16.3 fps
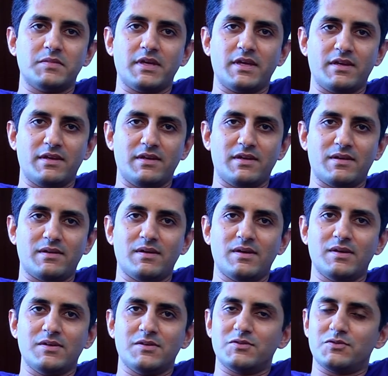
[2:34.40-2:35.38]
India.
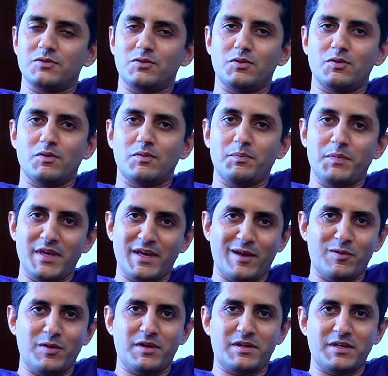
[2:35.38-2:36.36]
So,
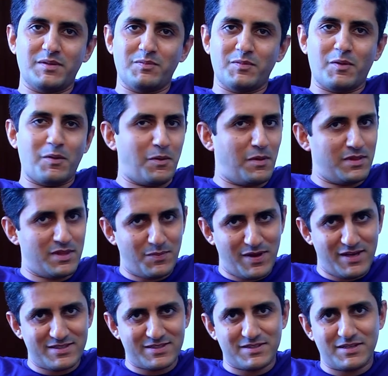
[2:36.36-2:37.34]
beGalileo team, all the
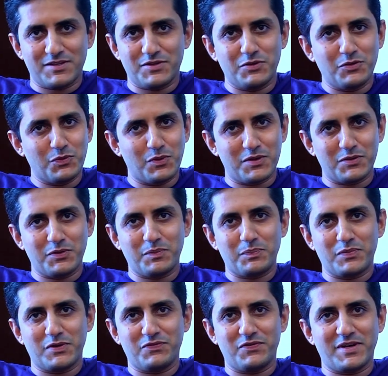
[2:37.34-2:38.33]
best. You are doing
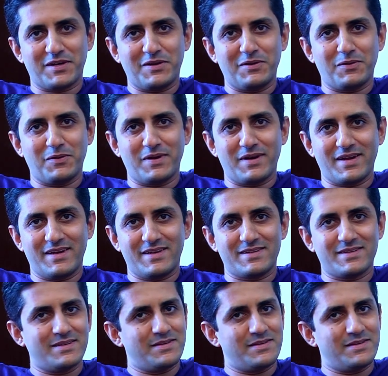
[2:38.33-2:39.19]
perfectly all right.